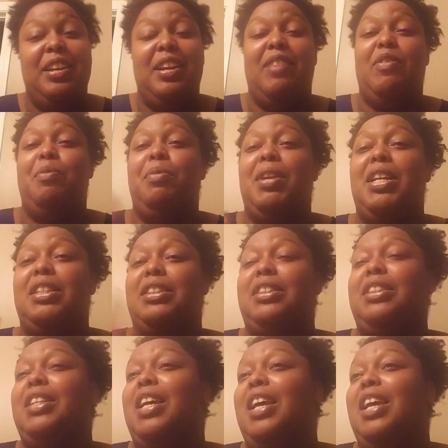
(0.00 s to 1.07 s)
Have a
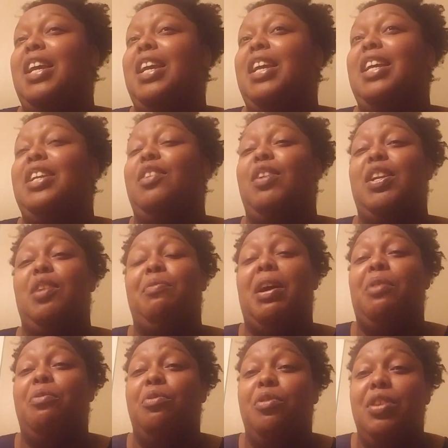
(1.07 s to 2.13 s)
blessed day. Don't let
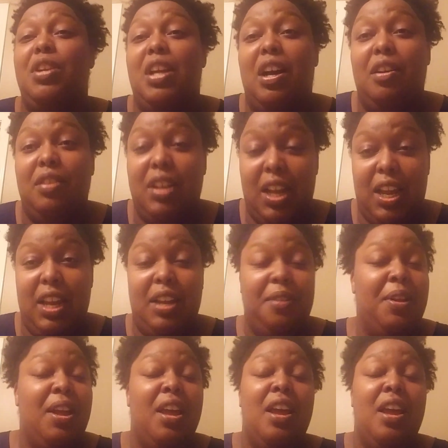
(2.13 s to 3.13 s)
nobody ruin y'all day.